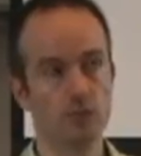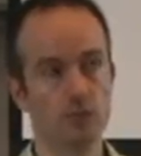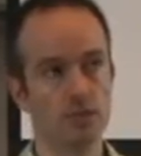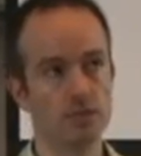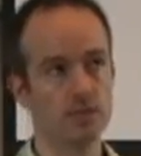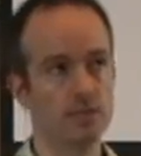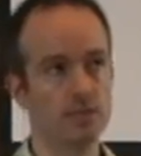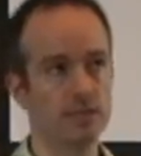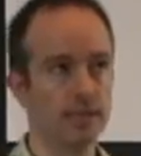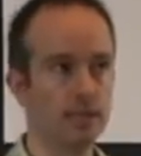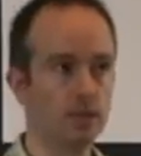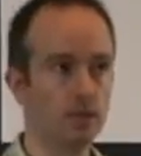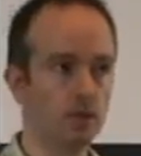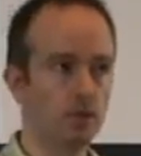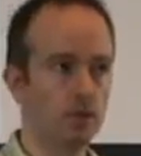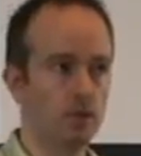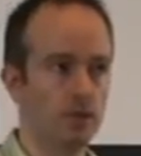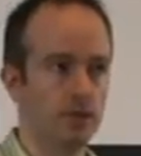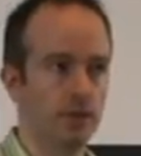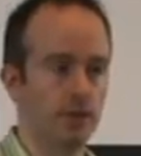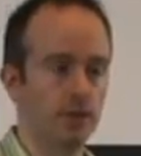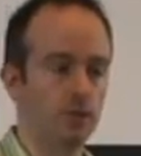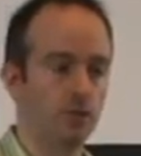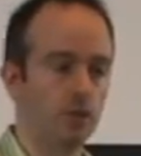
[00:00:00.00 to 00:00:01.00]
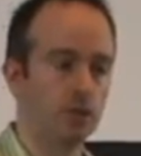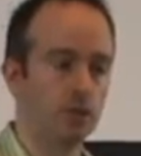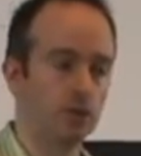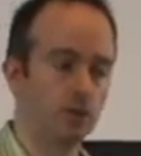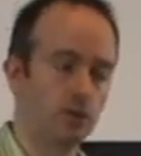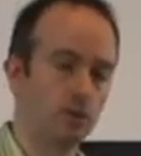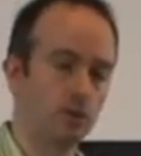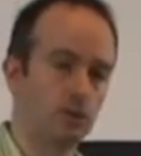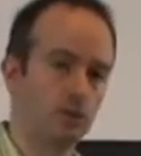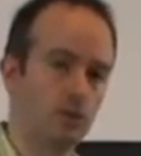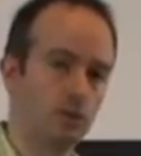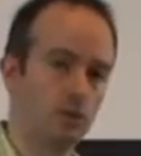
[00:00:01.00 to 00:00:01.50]
send to the network?
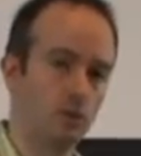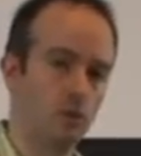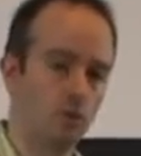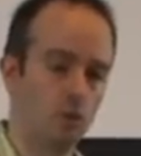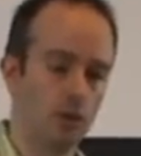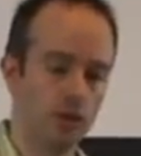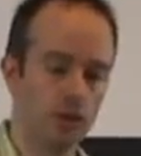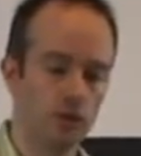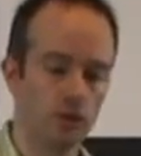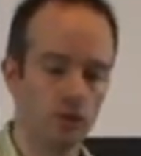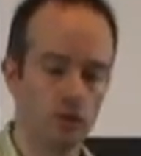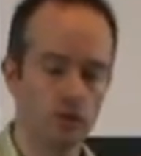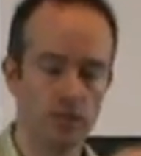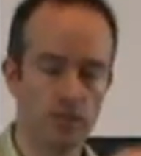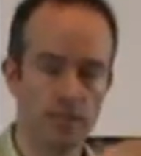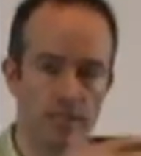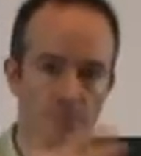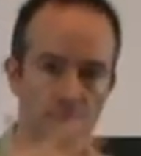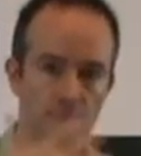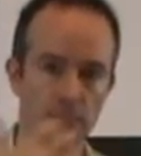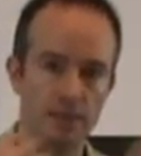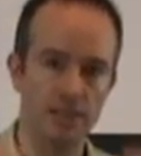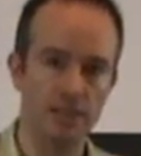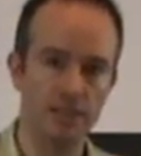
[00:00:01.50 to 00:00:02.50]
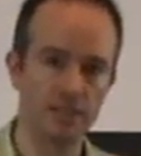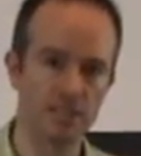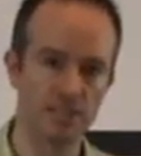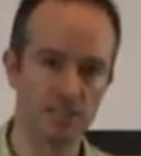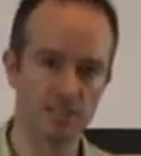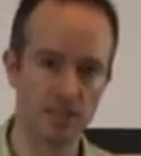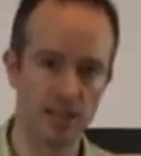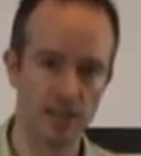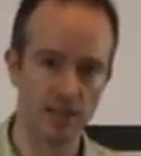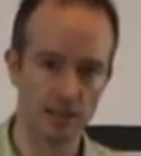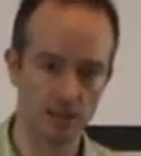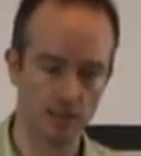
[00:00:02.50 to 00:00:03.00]
What do you keep
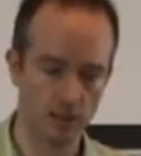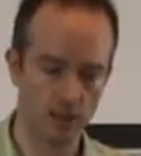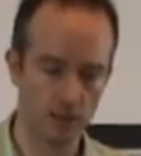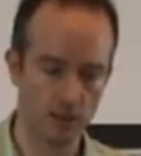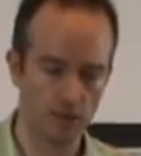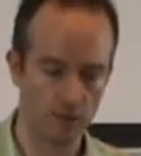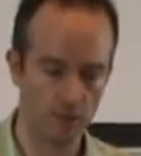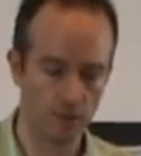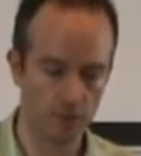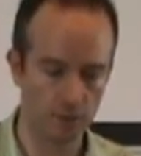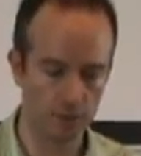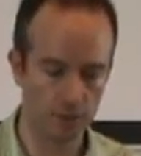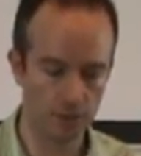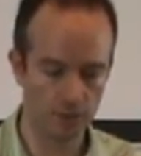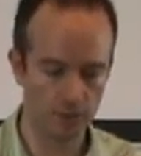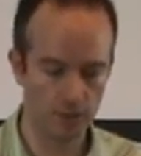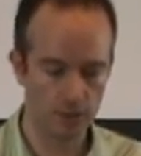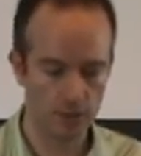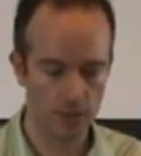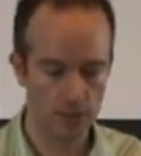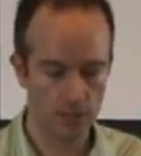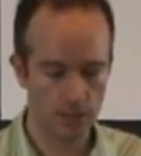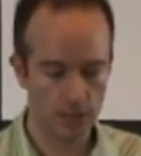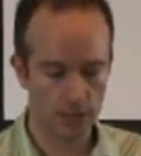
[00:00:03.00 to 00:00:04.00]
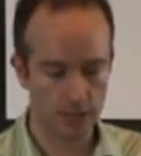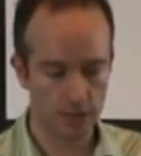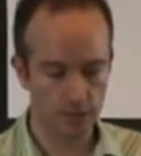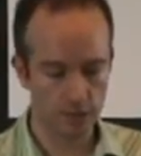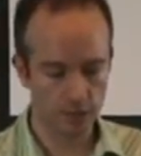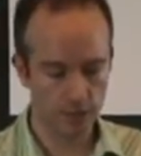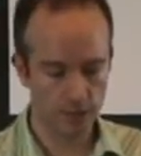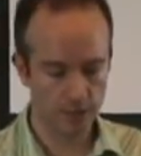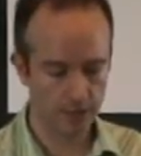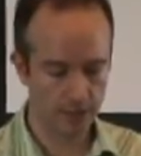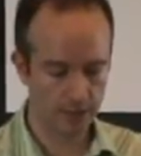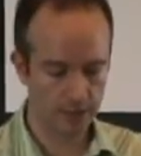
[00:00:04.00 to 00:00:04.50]
inside the government? In
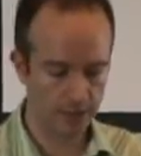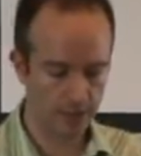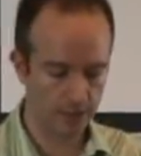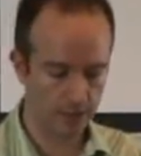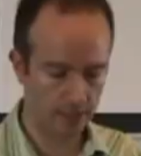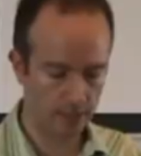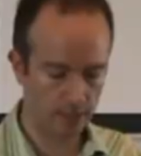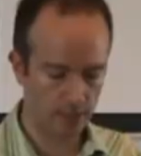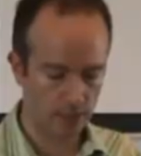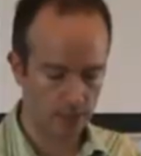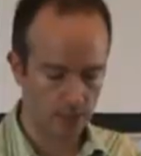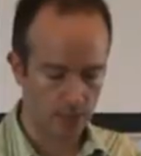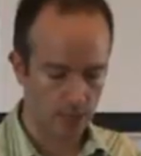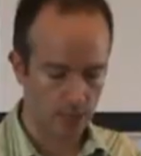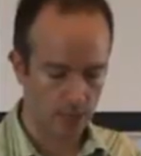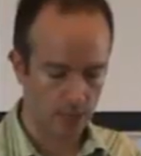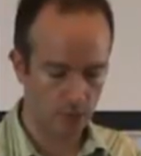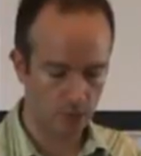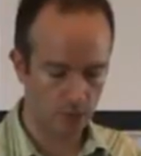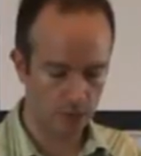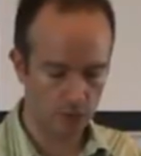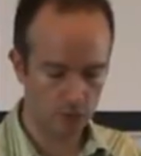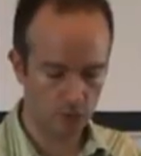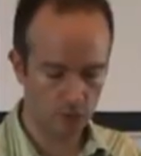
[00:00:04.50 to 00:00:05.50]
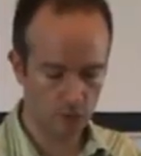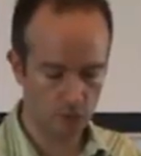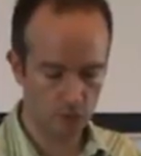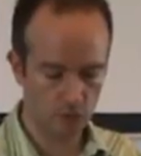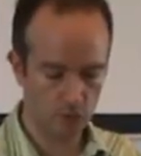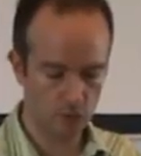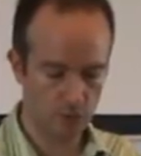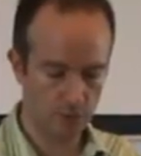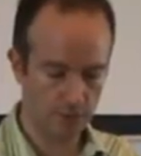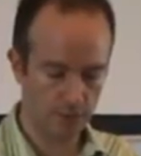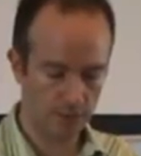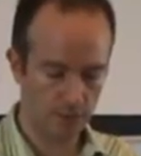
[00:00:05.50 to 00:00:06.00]
looking at that, you need
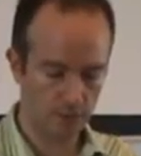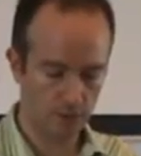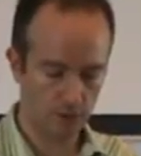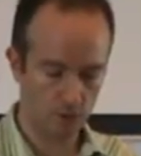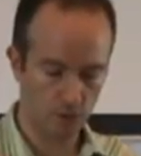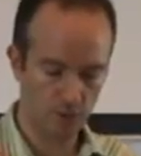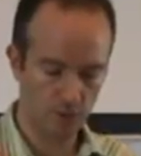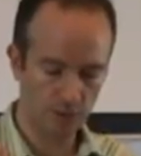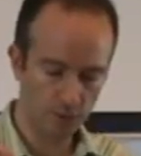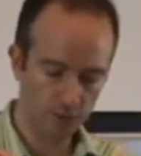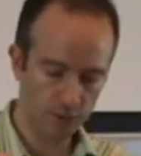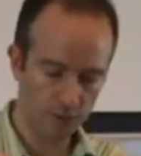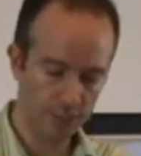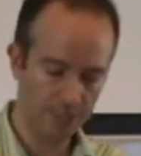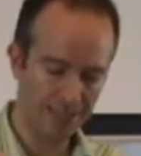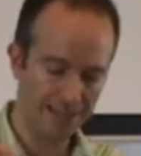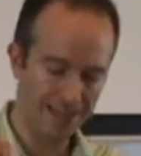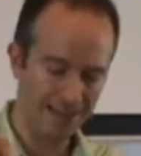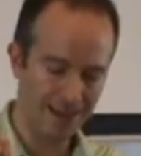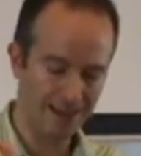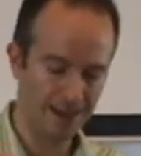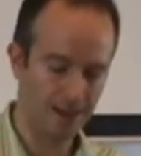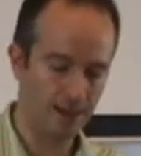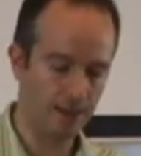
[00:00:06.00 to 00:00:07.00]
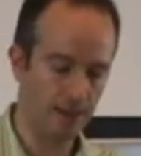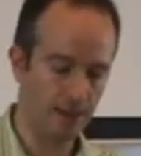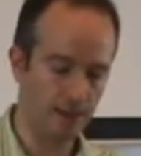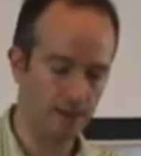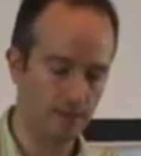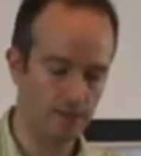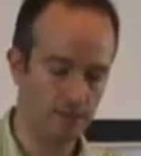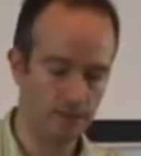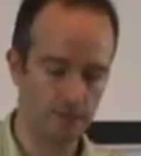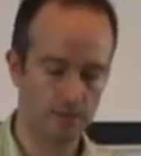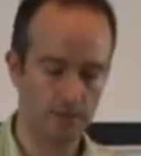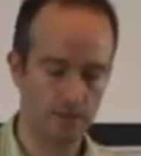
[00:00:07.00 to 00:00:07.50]
to rigorously
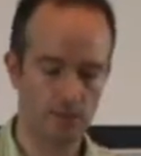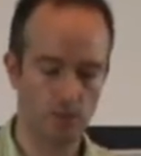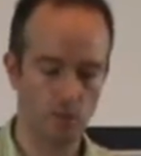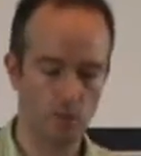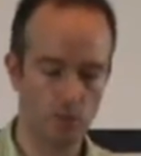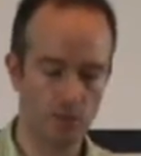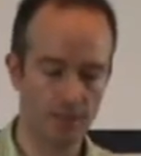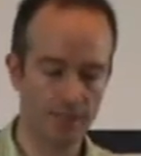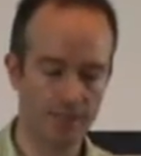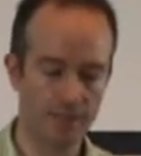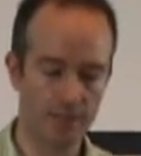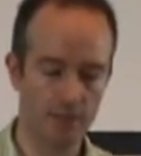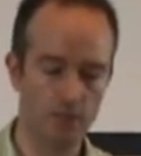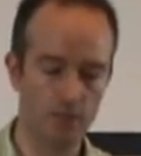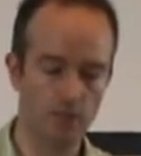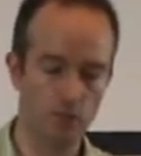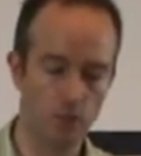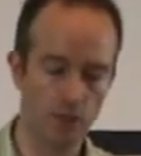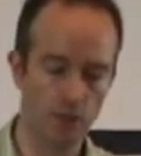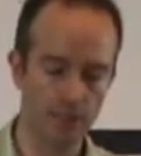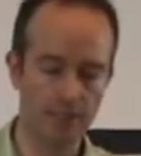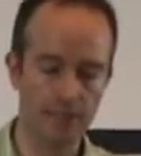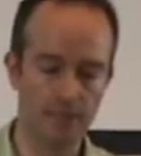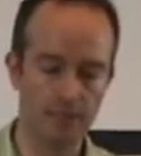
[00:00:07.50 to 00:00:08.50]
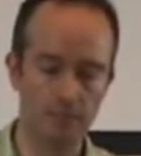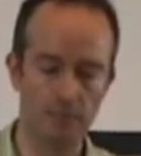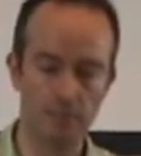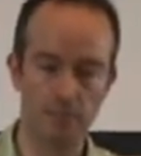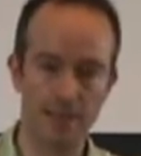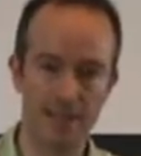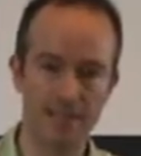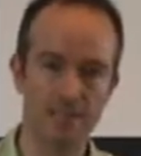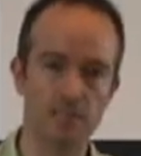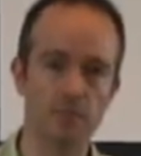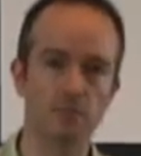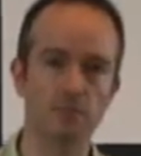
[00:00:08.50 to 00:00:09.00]
analyze what can
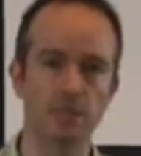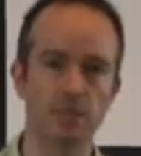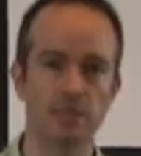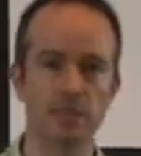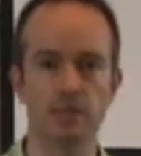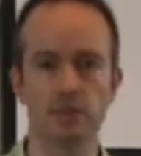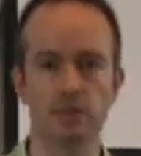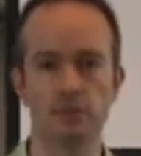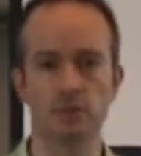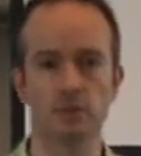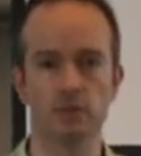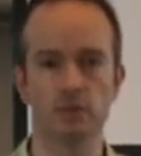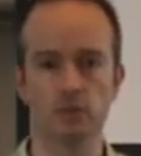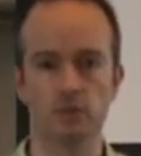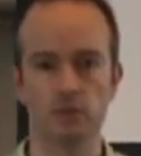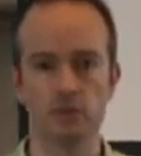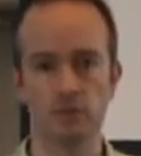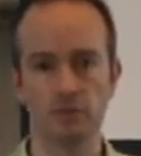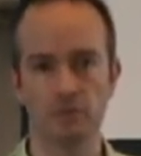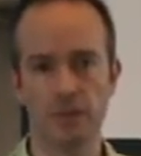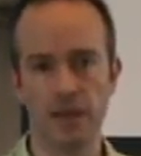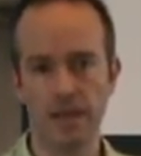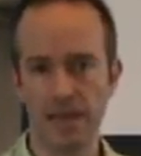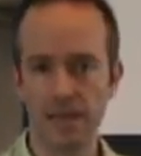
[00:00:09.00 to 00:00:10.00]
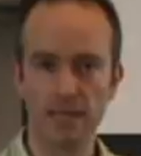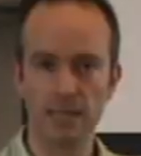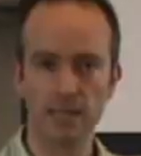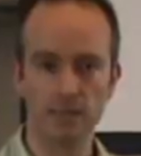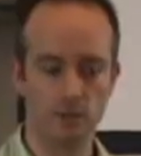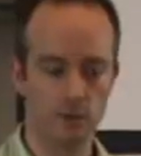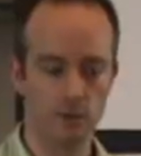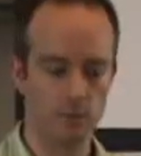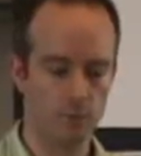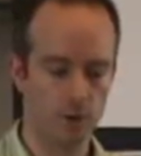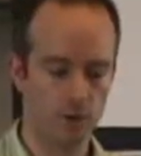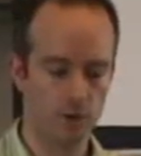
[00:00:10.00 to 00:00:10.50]
best be delivered by any
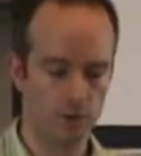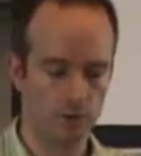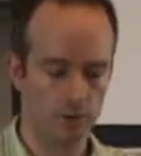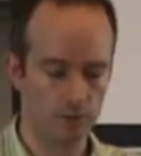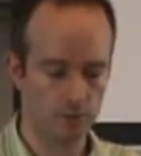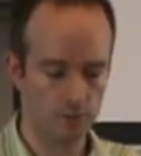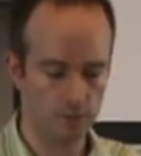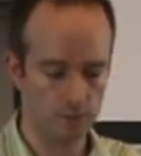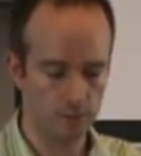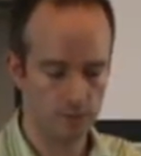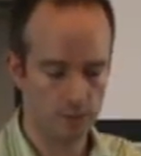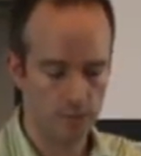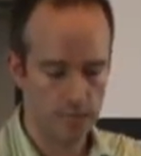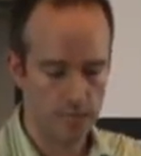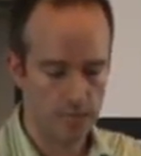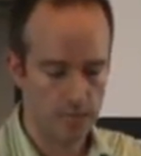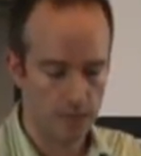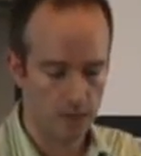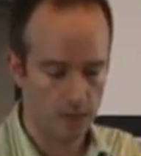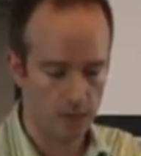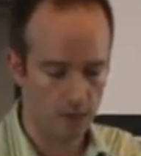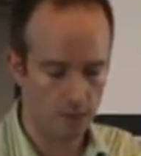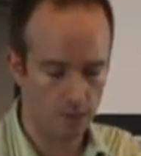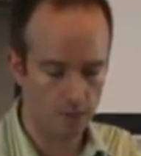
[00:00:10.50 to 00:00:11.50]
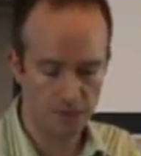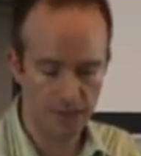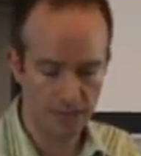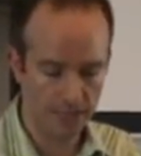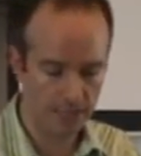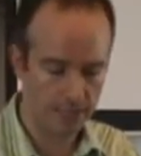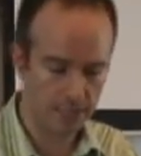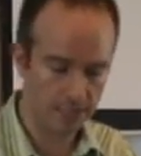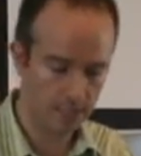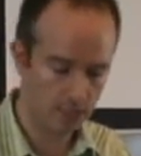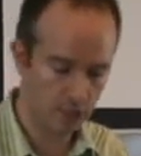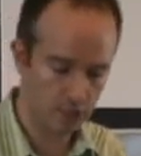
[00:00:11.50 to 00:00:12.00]
of the partners.
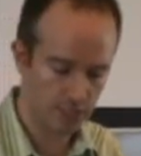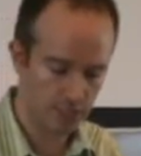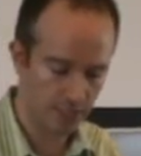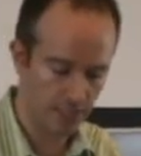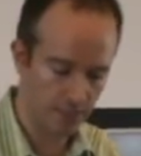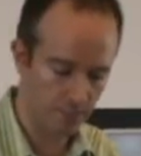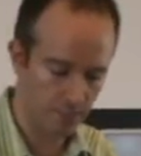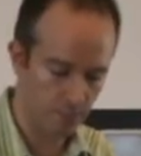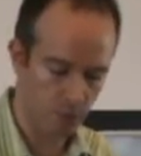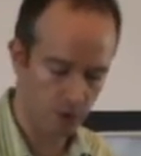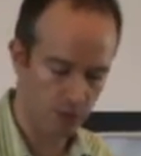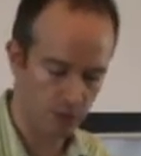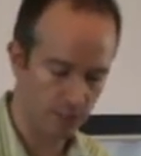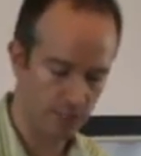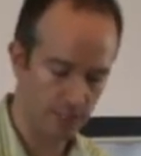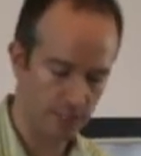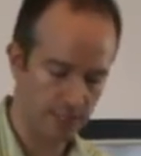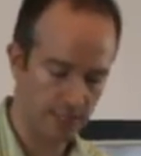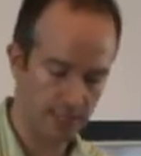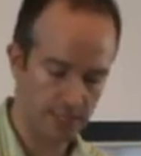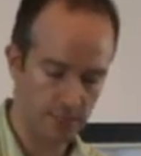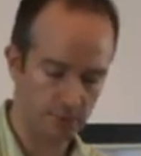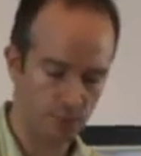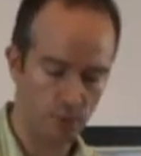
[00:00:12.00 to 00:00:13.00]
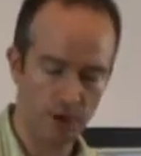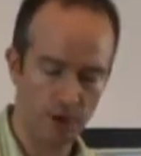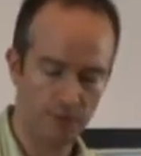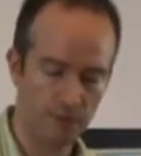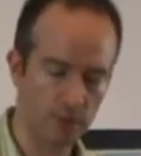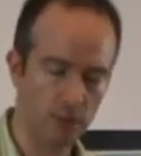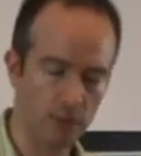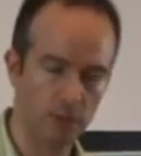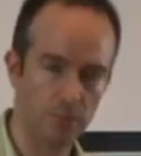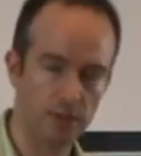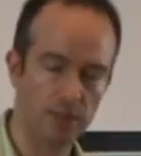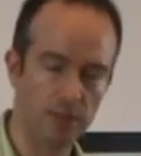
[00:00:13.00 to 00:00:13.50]
That is the same process as
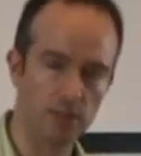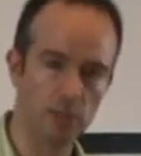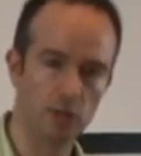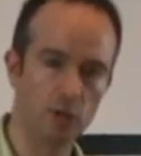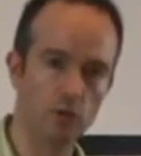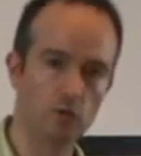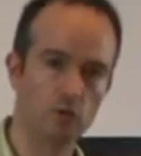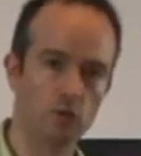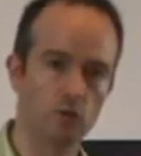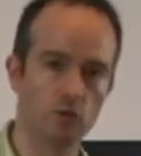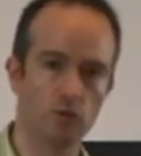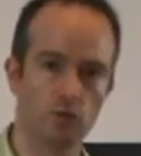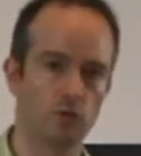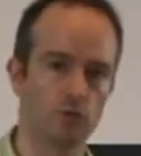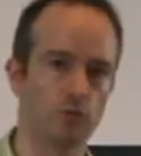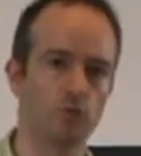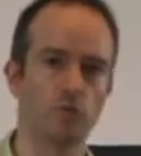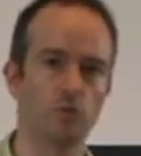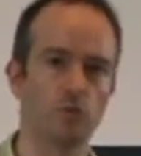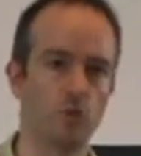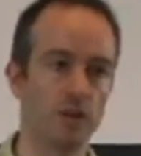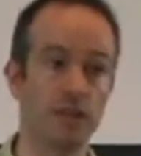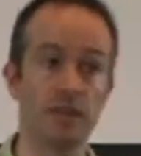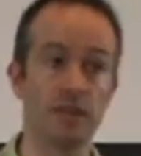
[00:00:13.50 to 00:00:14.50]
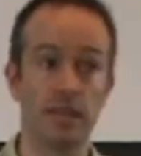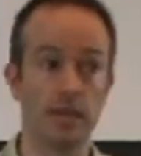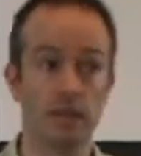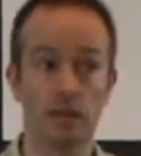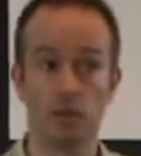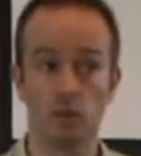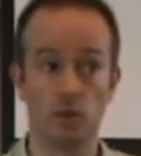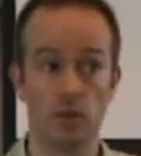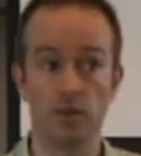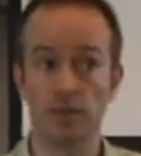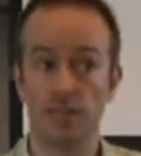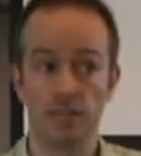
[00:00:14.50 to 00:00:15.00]
private companies go through when
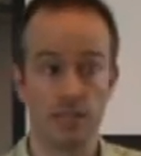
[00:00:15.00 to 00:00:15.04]
they